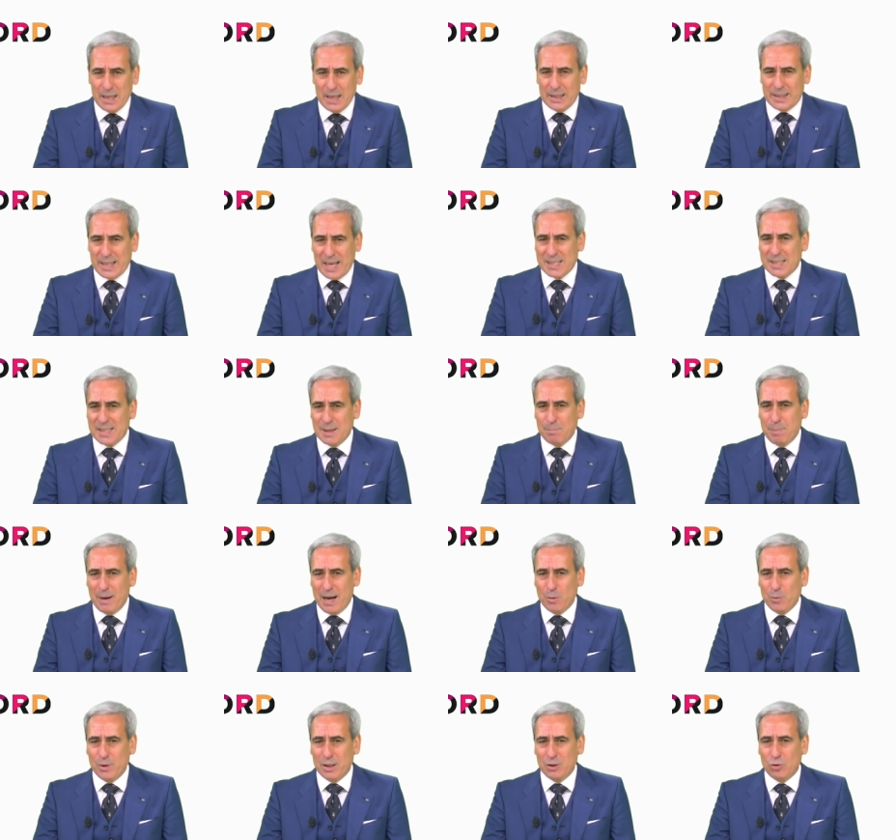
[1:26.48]
it has the
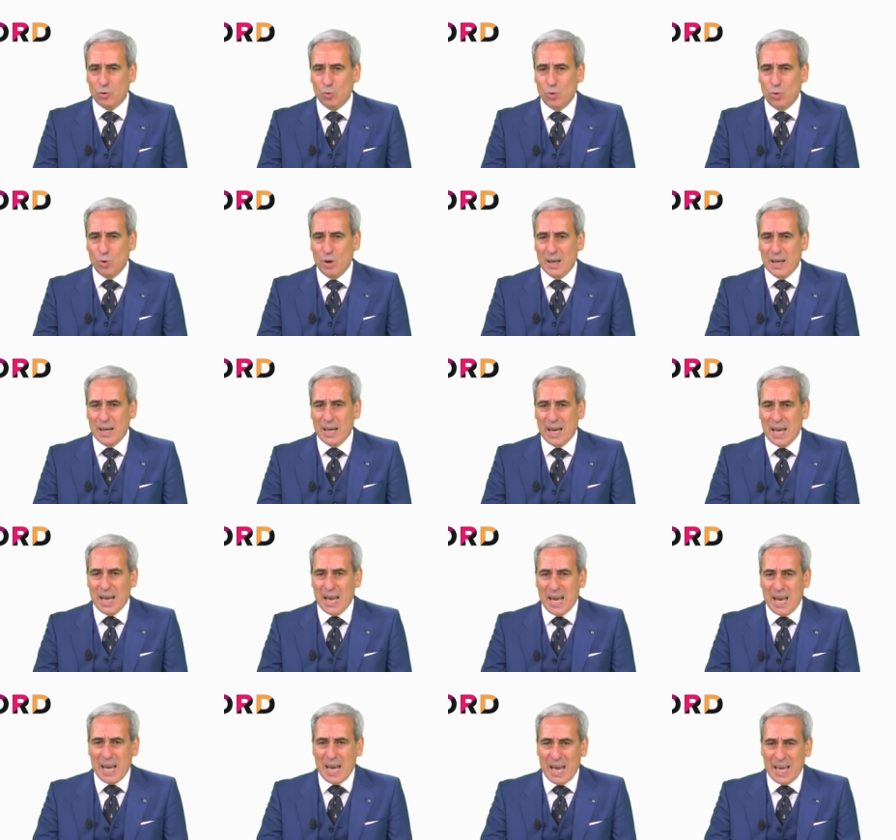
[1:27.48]
power to
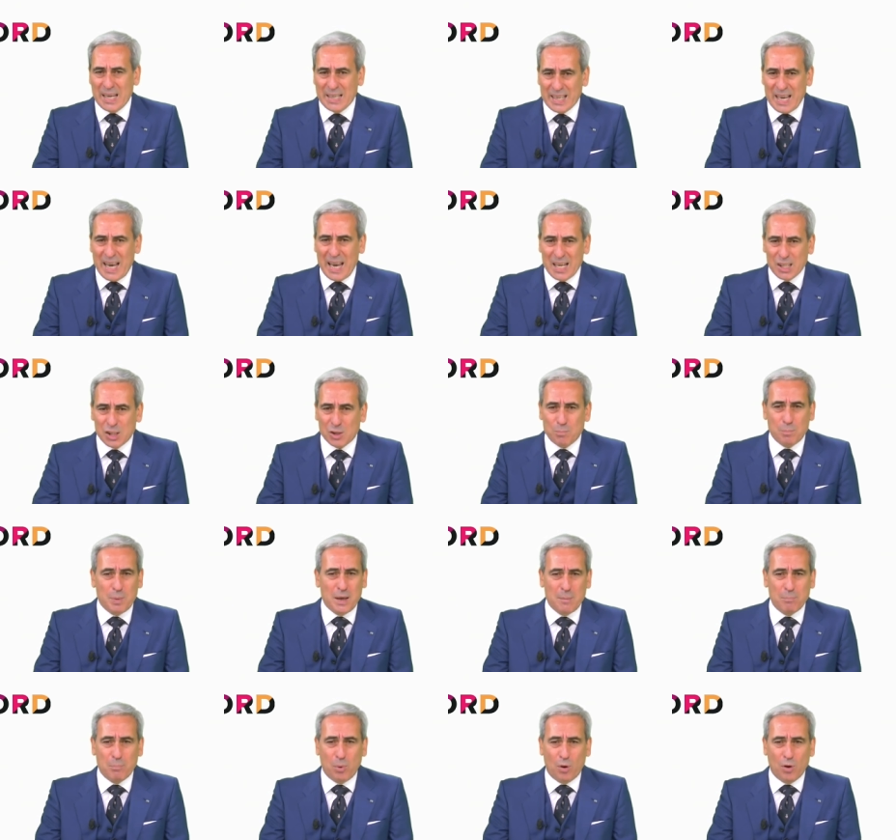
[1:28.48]
engage
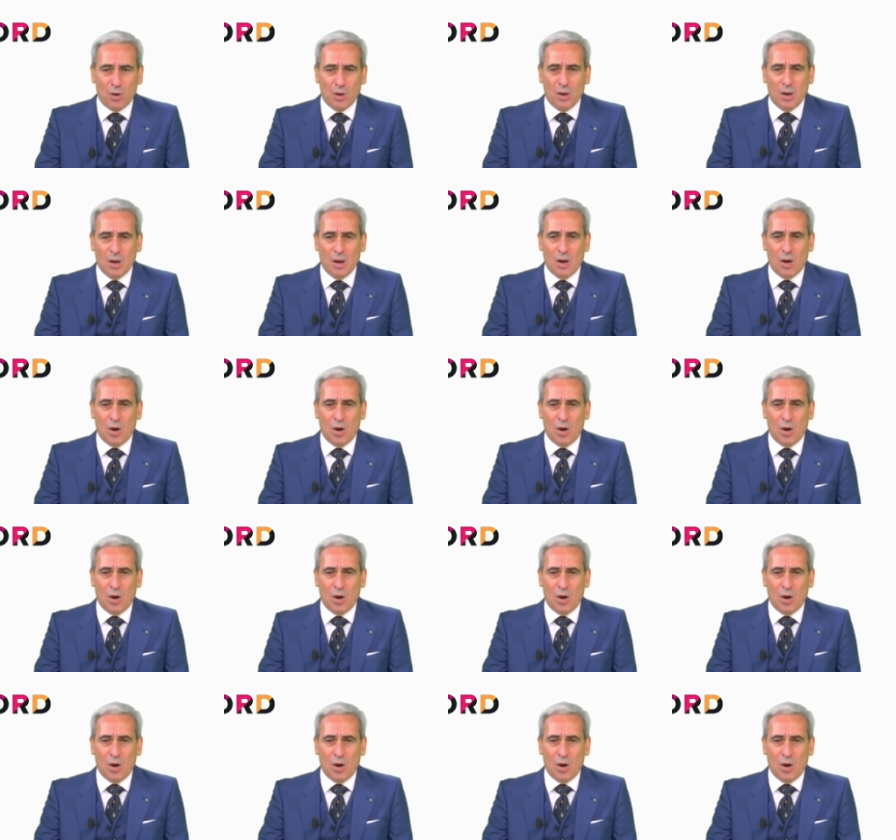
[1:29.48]
people